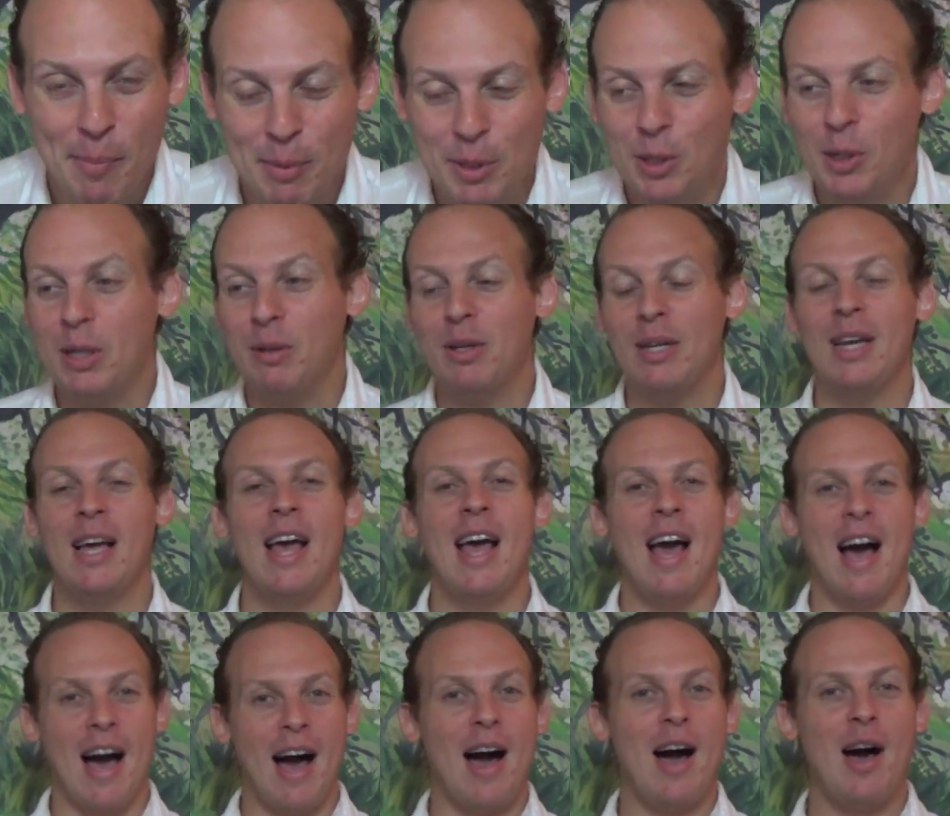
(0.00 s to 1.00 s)
So anyway,
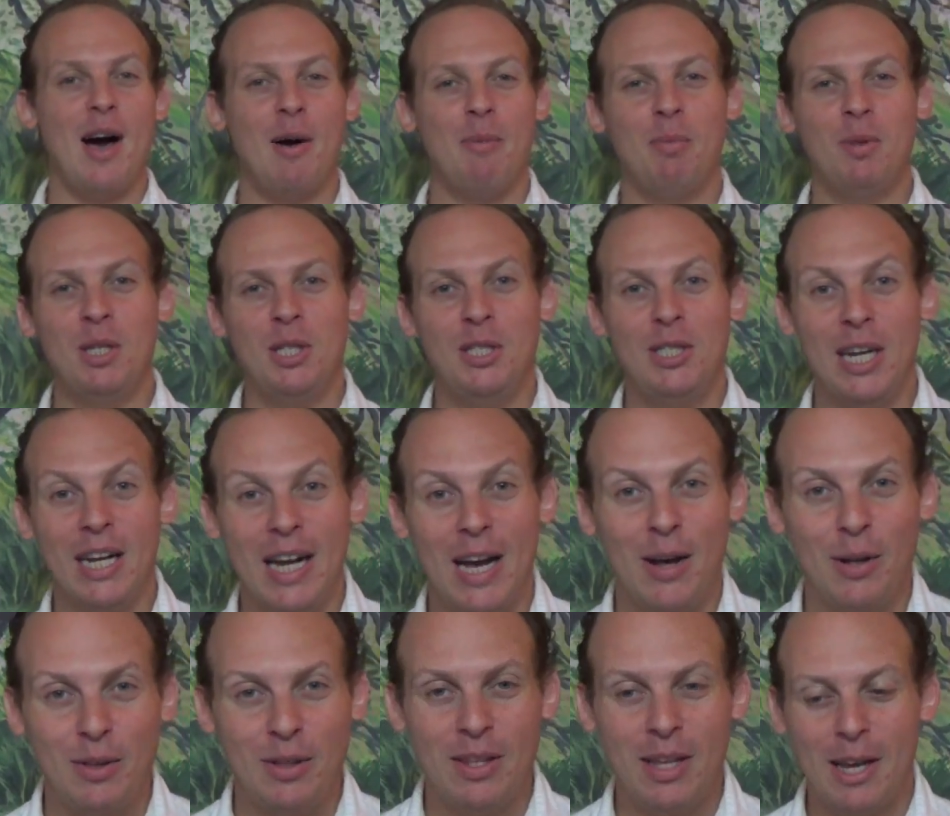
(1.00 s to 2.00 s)
please check
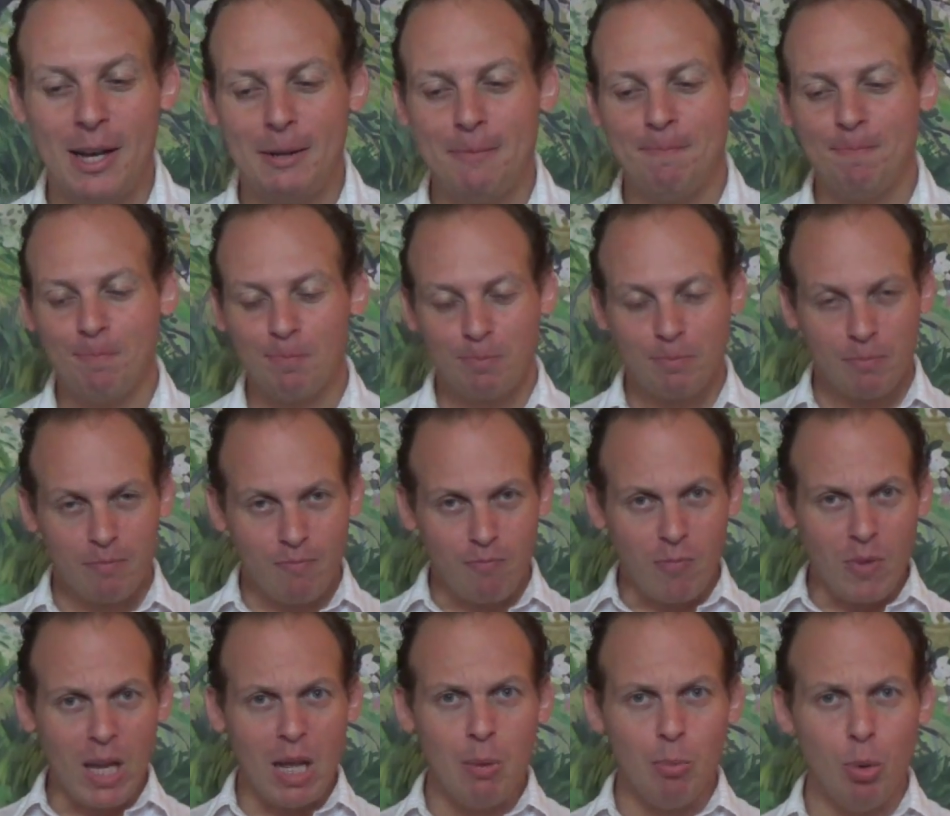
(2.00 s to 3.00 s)
out the
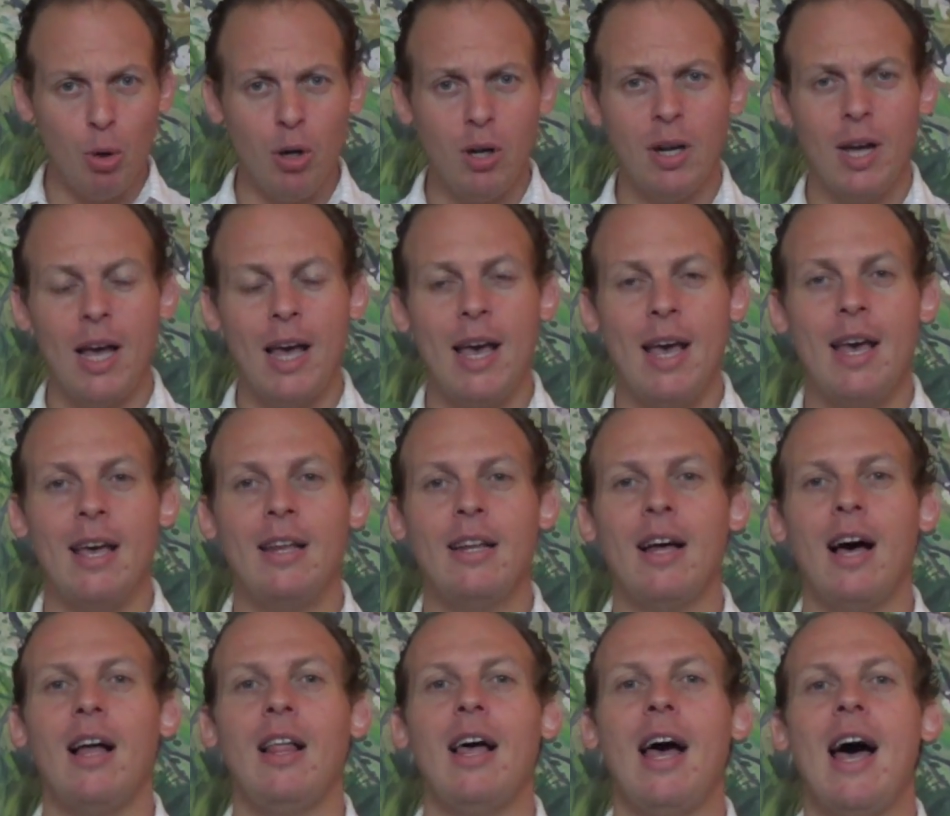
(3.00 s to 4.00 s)
book,
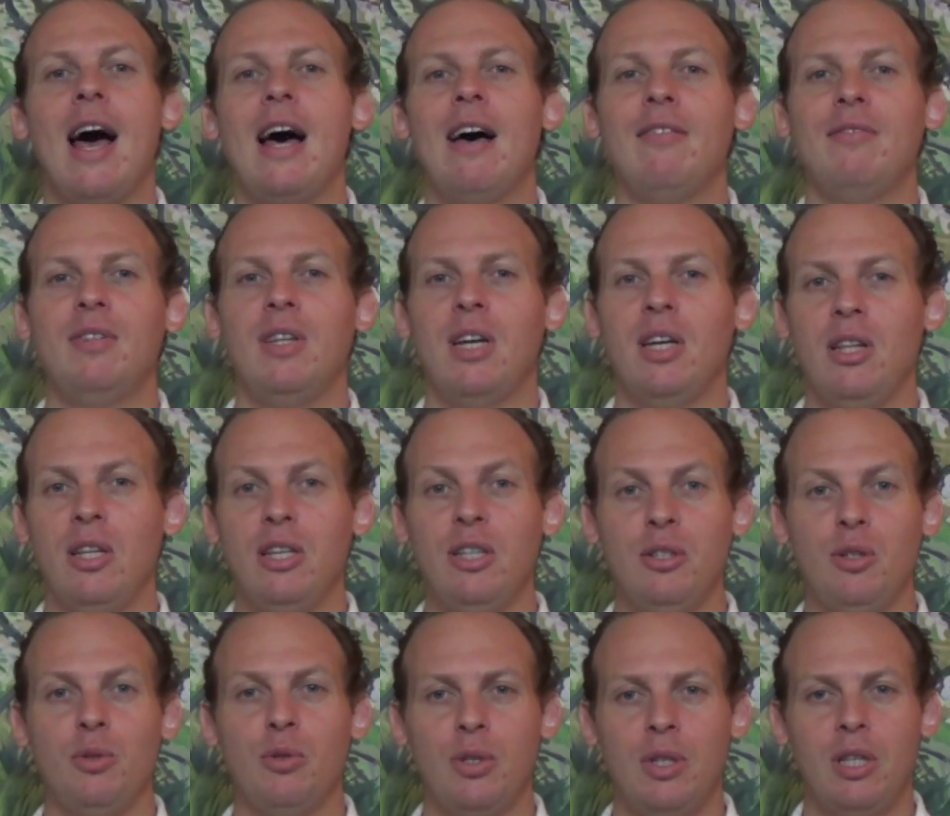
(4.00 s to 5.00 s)
and I'll have the
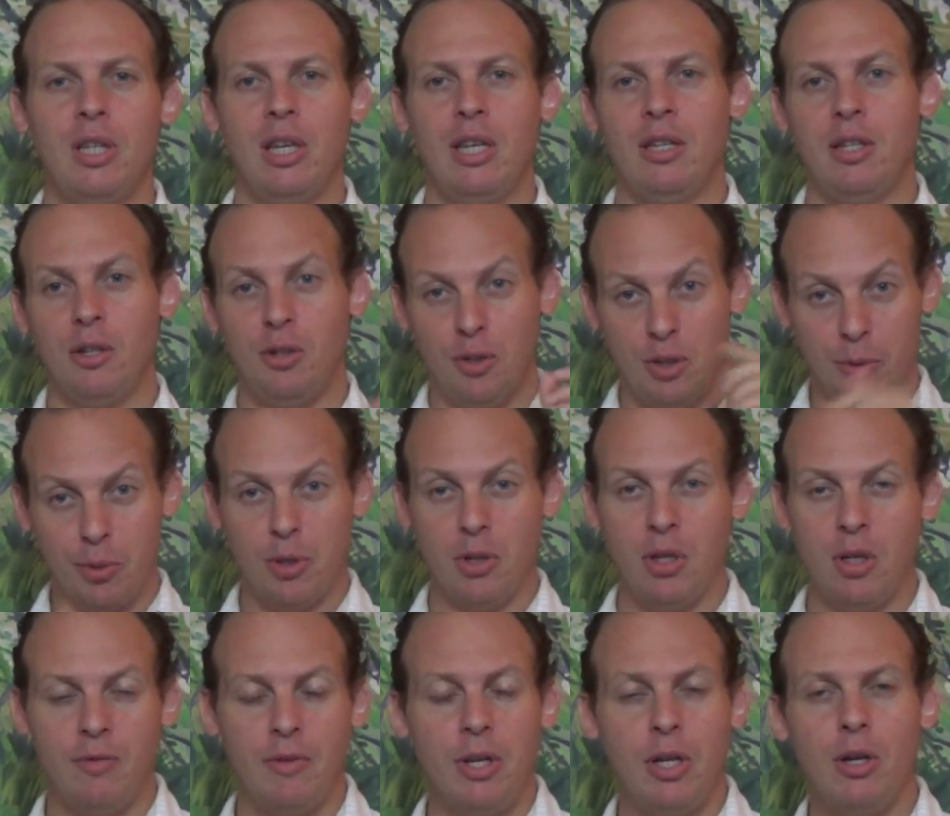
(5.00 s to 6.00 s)
link to it in the description
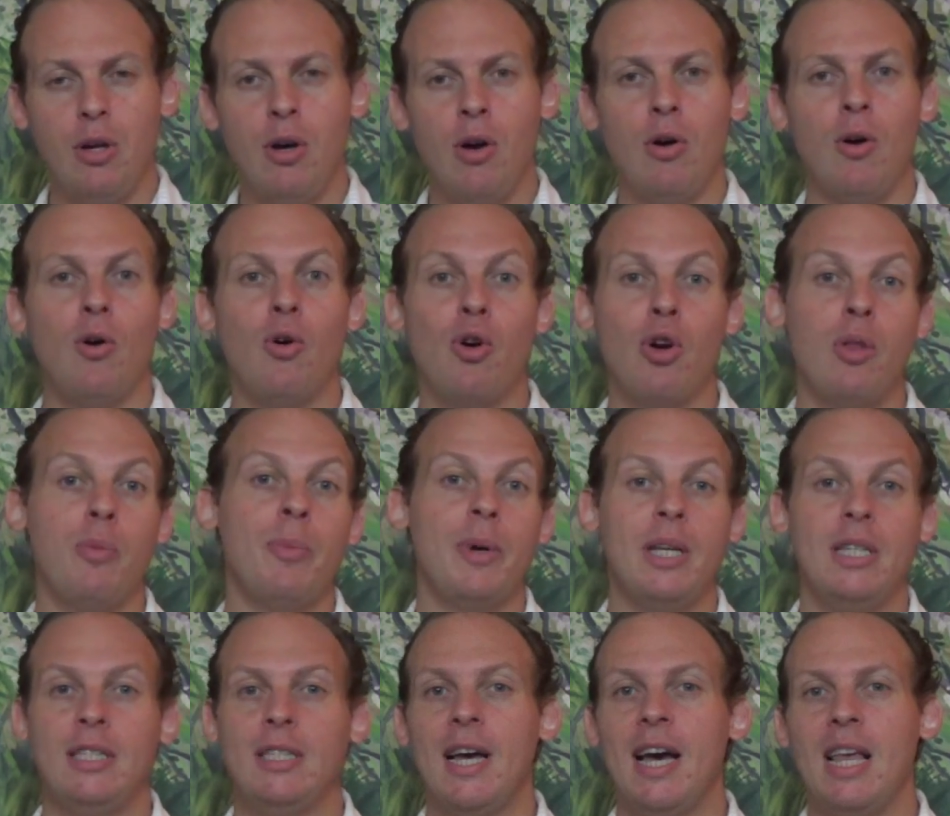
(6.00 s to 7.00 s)
of the video or on
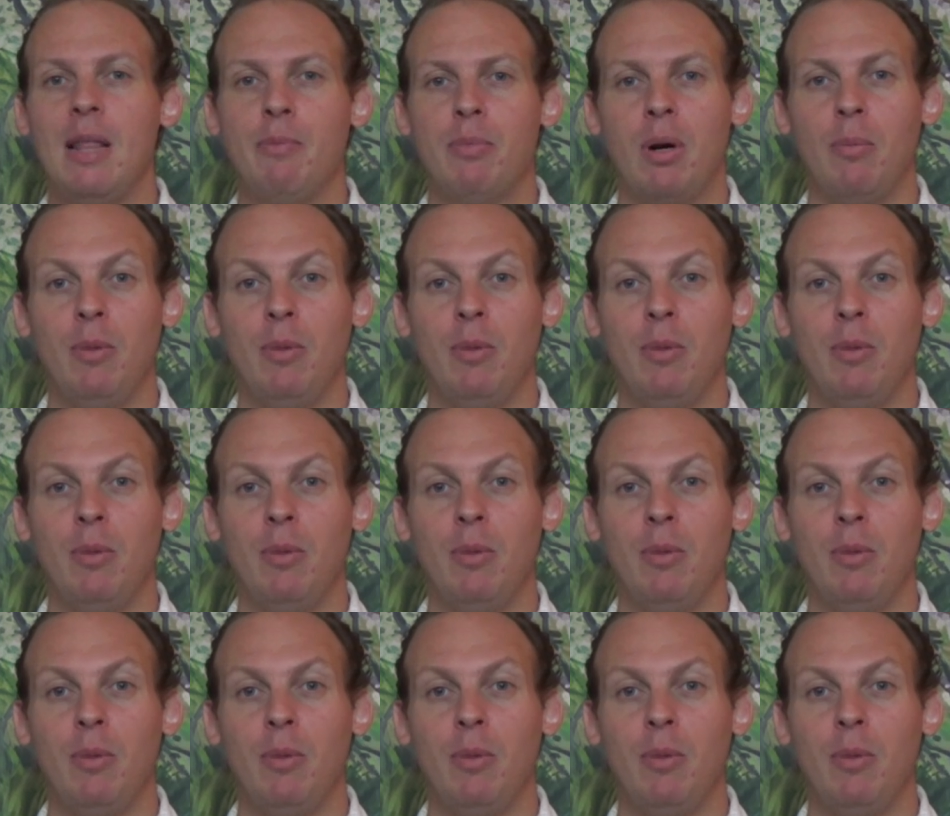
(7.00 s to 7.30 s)
my site,